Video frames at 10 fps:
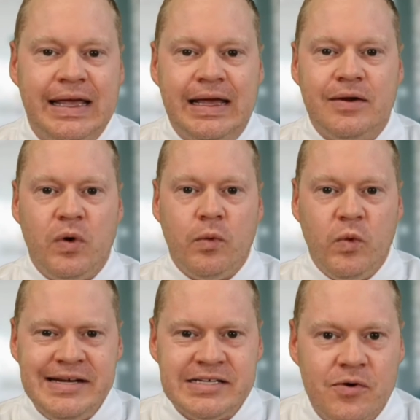And when
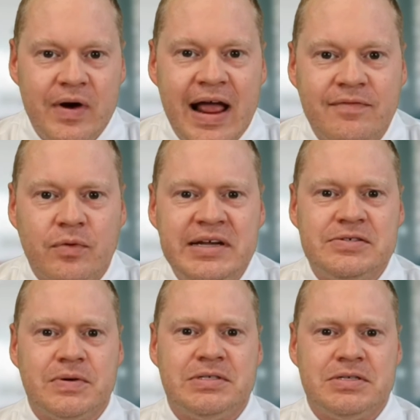we don't have
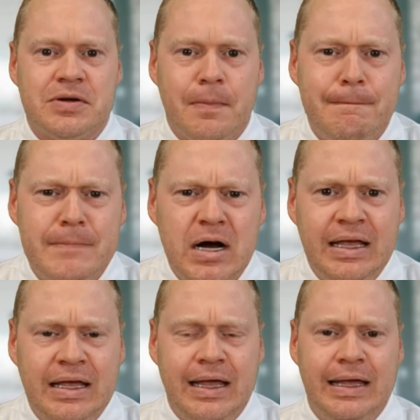resources or
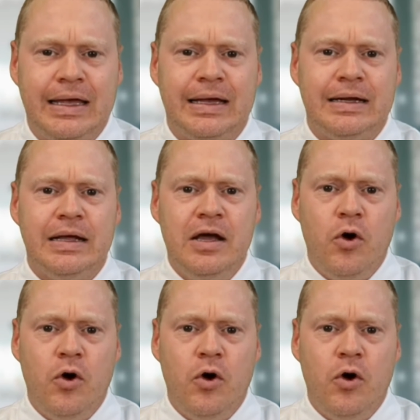money and